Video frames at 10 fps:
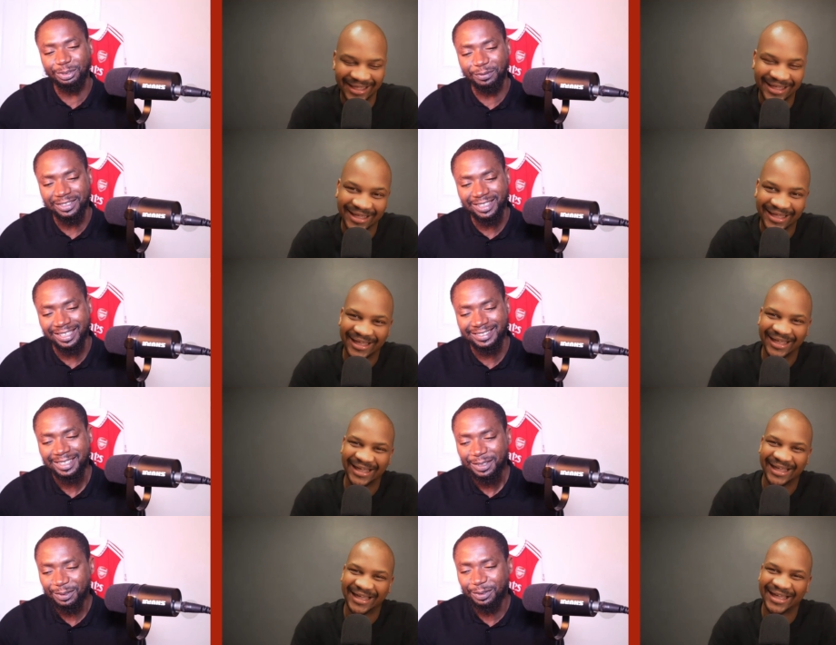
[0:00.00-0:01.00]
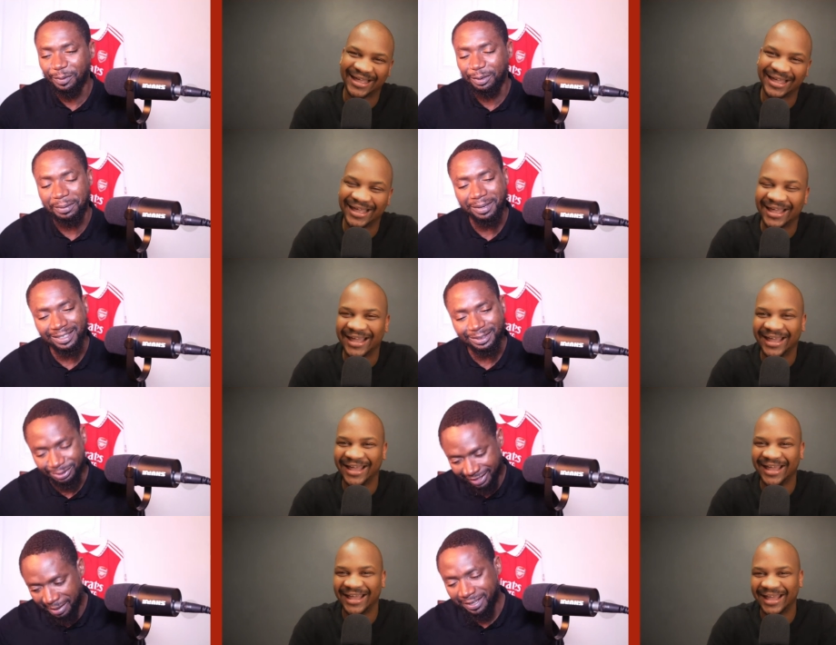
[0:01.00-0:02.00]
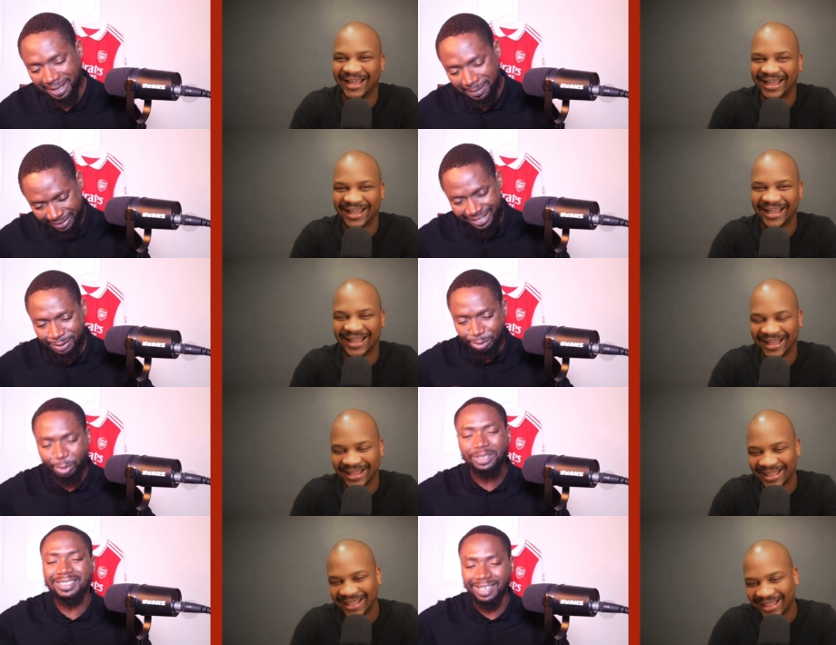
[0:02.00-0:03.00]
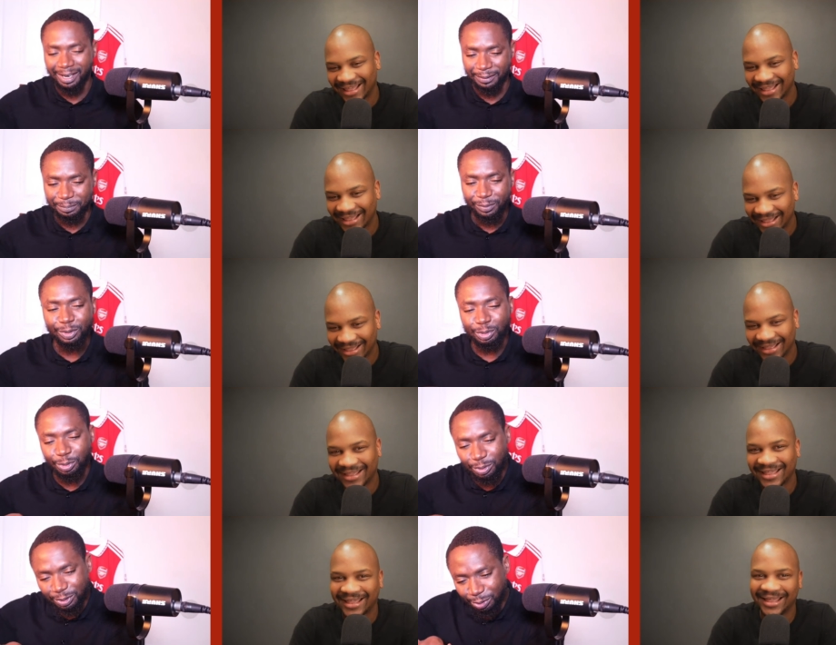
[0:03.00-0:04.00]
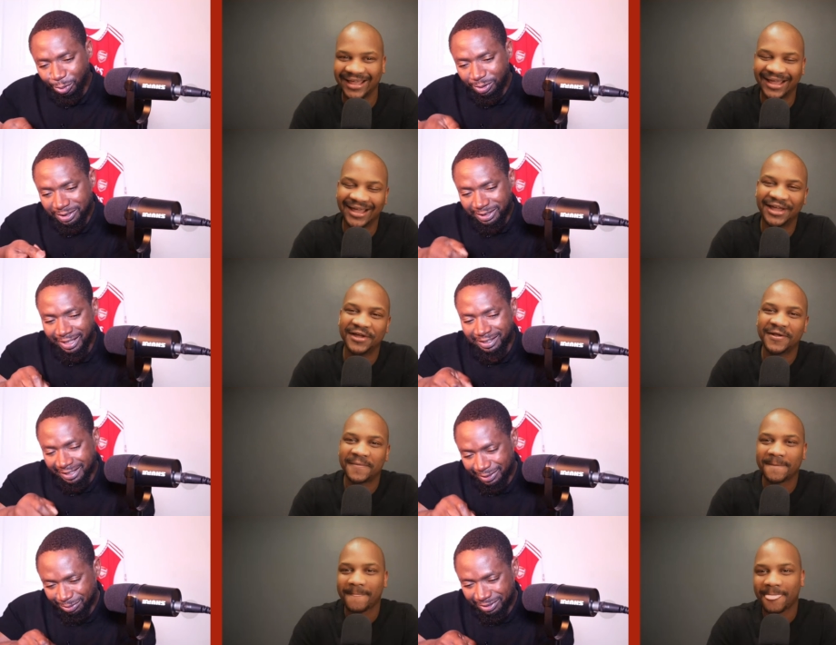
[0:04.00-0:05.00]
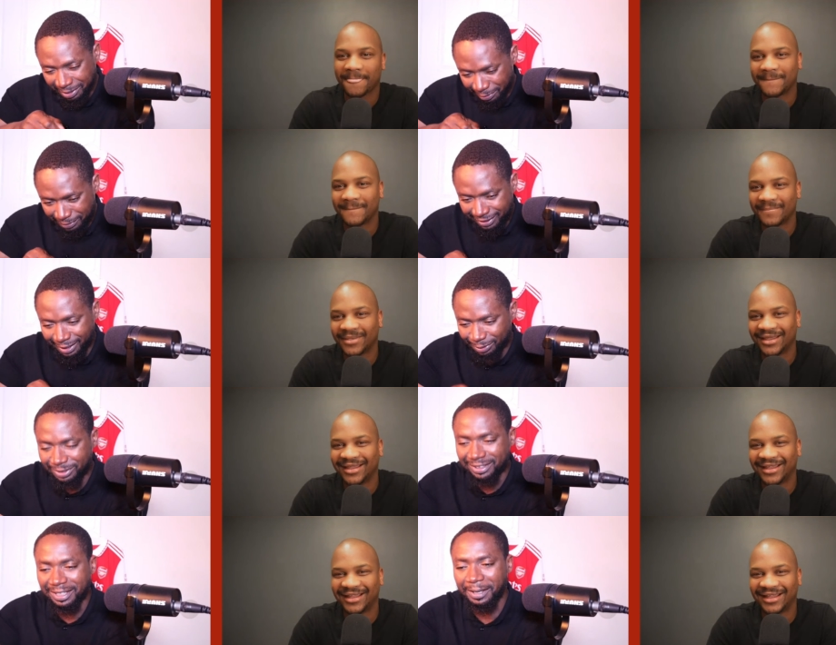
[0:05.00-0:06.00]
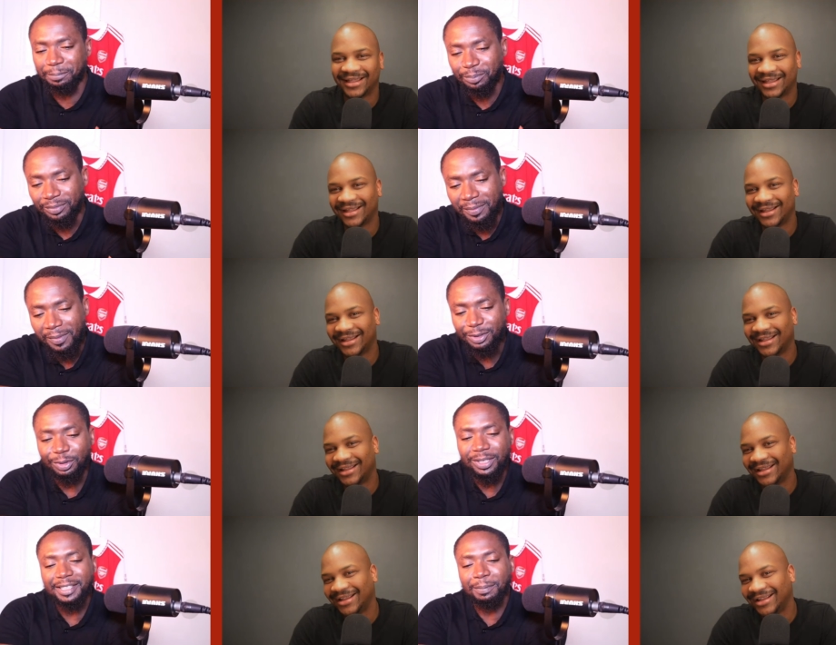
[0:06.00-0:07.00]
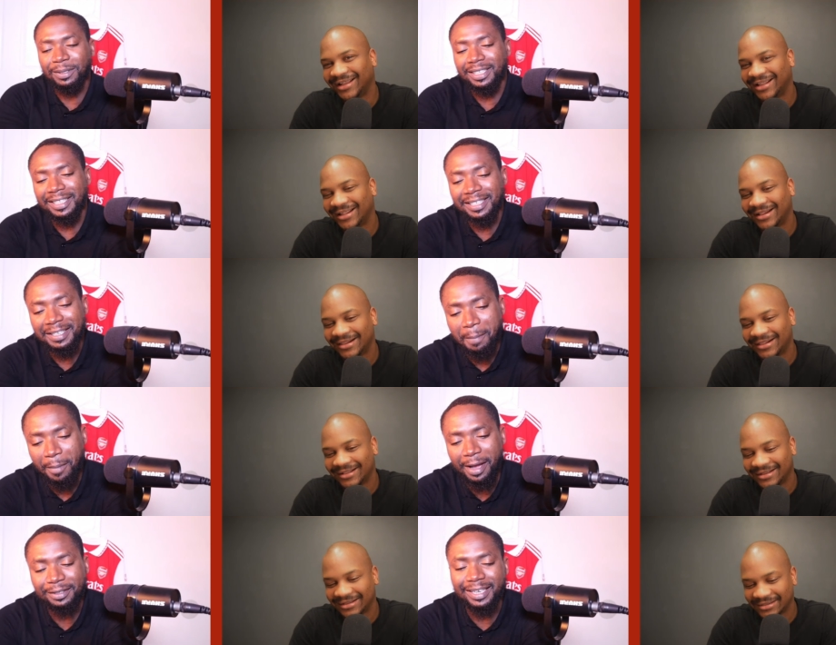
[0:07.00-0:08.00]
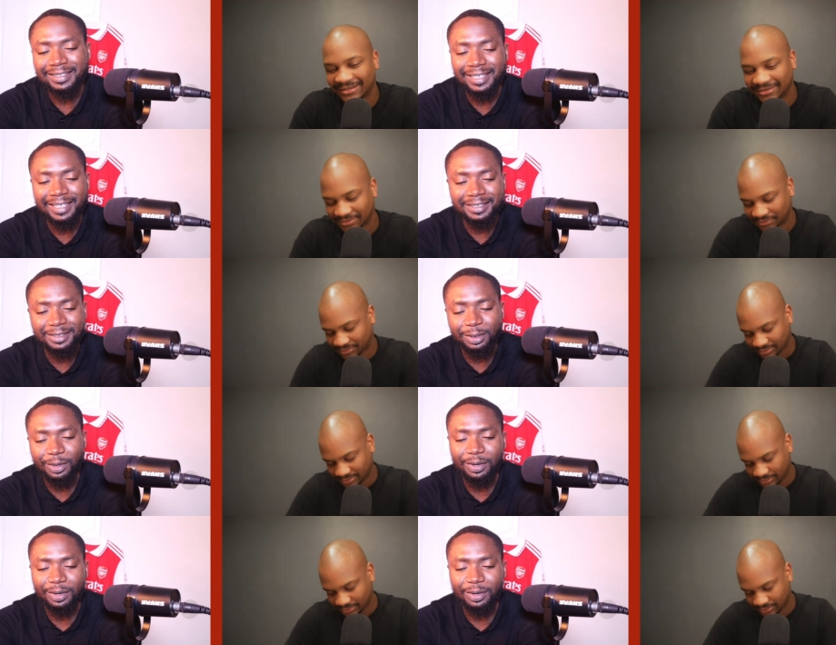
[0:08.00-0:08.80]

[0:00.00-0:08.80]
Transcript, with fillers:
Speaker 1: yet. You don't want Premier League, so come, calm it, tone it down. Tone, tone it down a little, a little bit down. Tone it down. So you guys play Man United, your